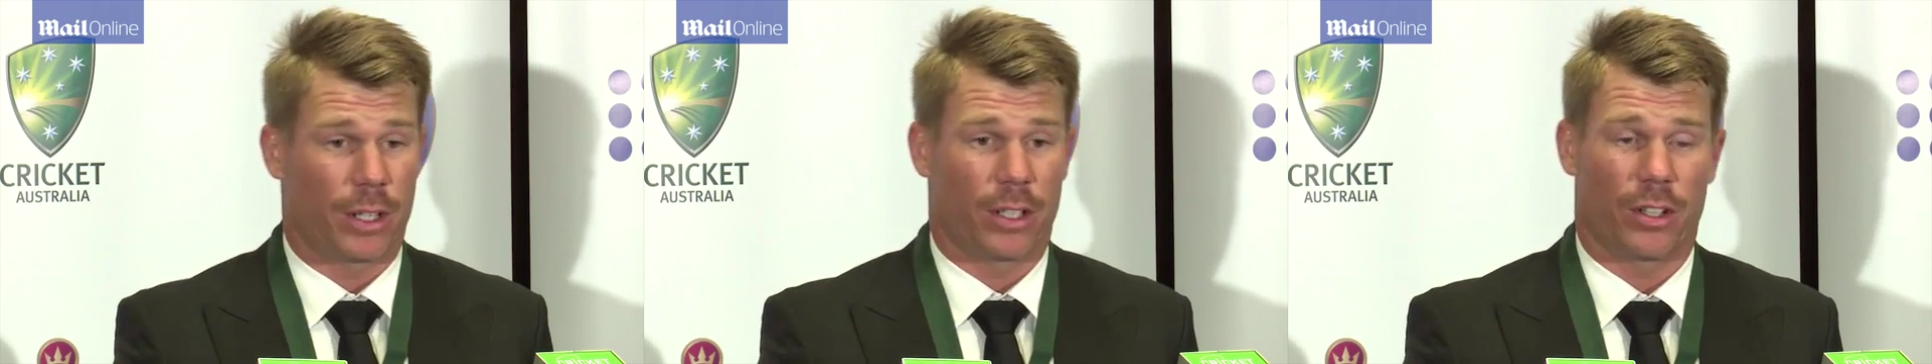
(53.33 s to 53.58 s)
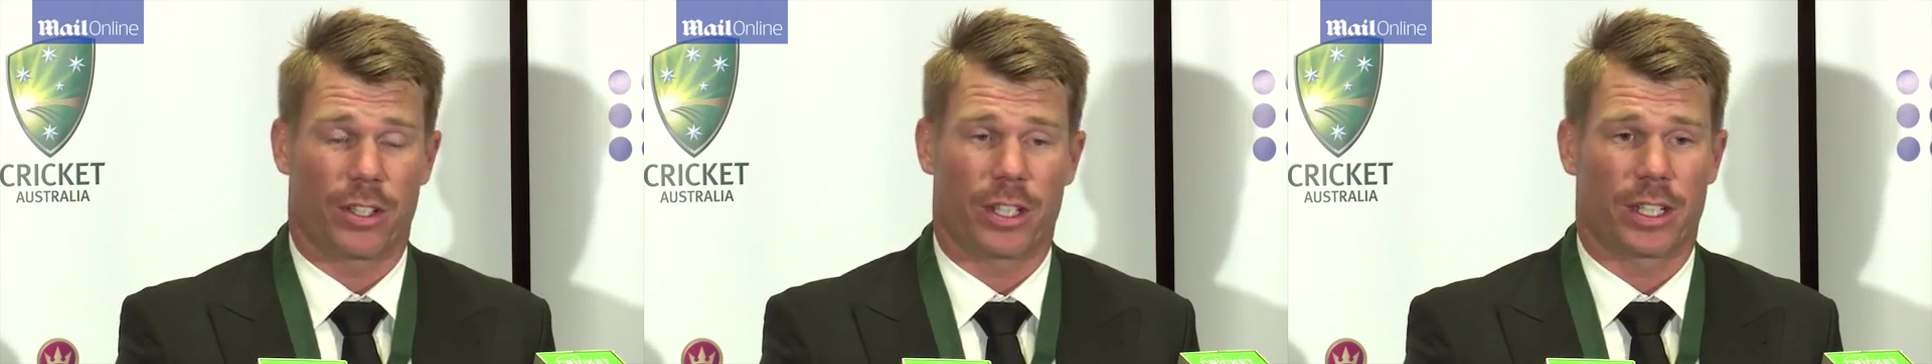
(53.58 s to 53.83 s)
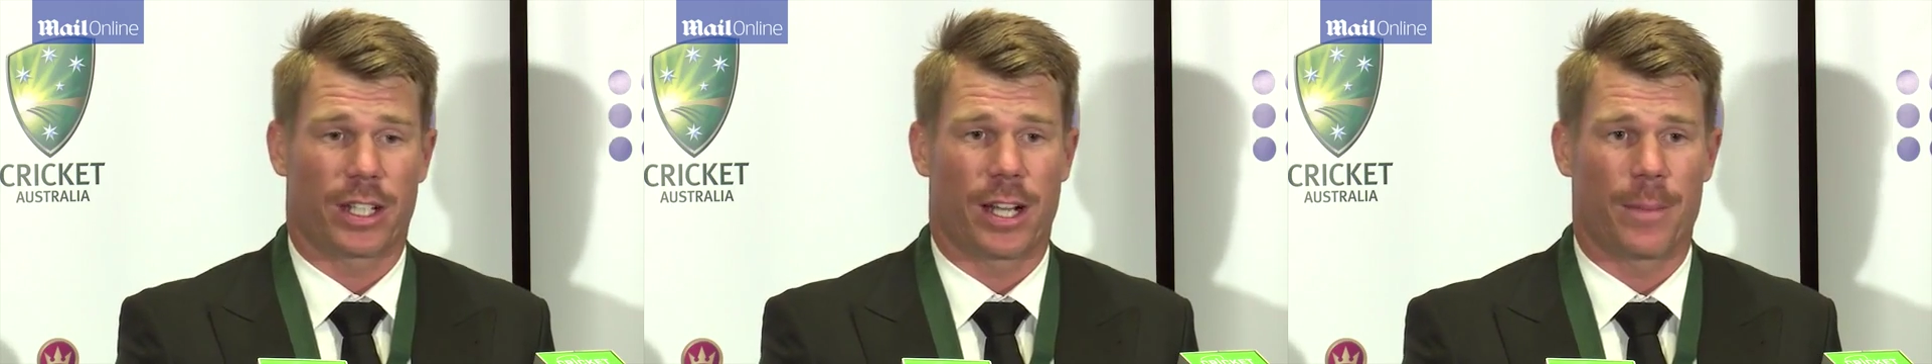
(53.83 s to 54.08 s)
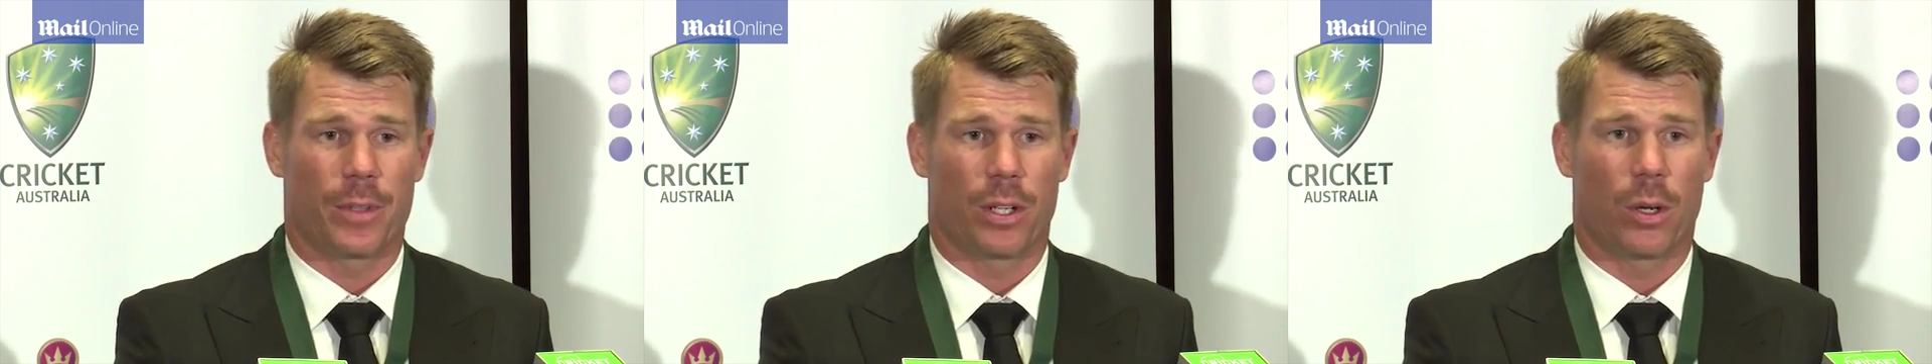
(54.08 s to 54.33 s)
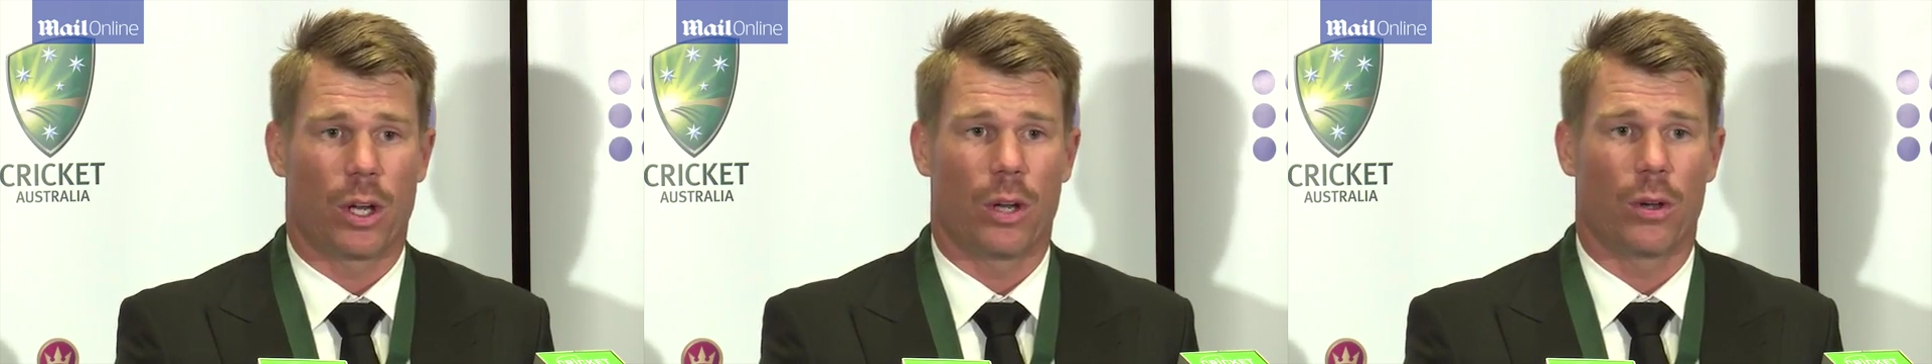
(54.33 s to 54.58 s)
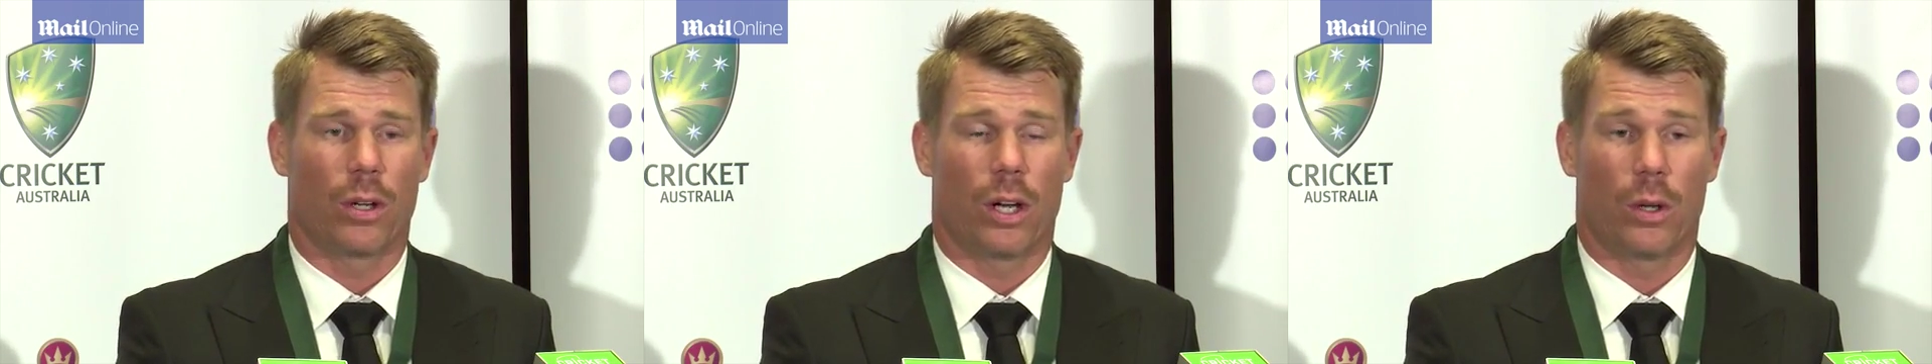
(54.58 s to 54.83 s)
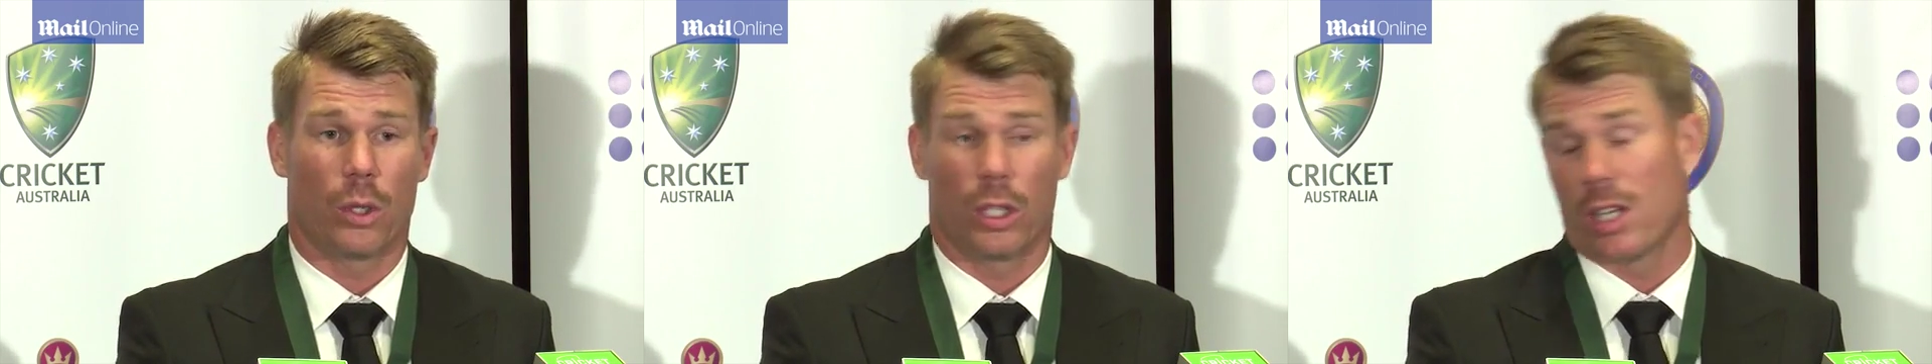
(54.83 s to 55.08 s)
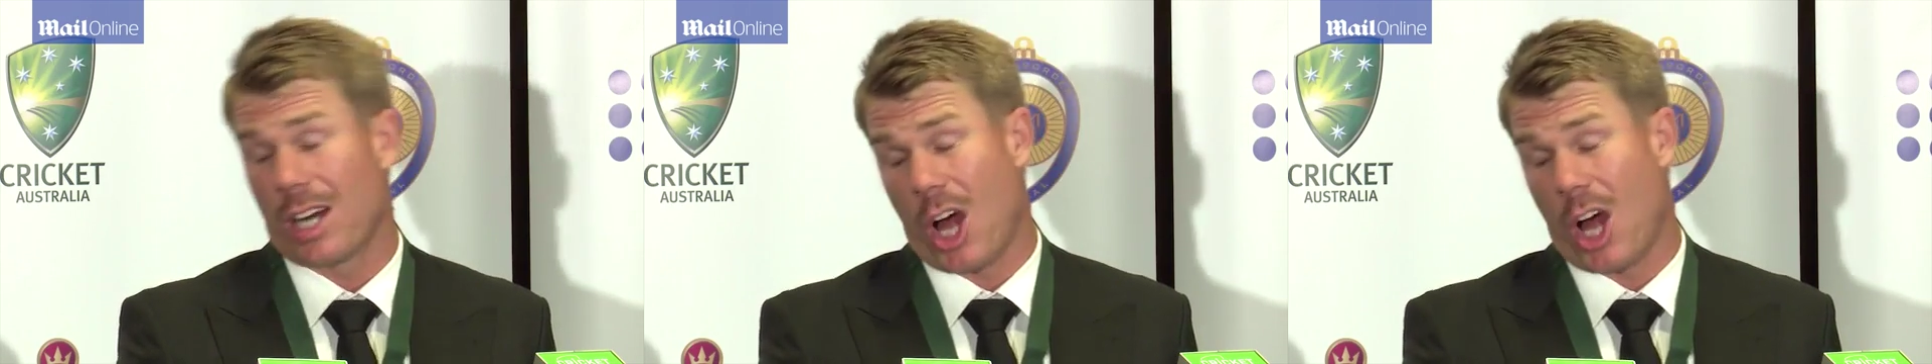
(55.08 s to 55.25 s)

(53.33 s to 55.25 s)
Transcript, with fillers: I think um, you know I,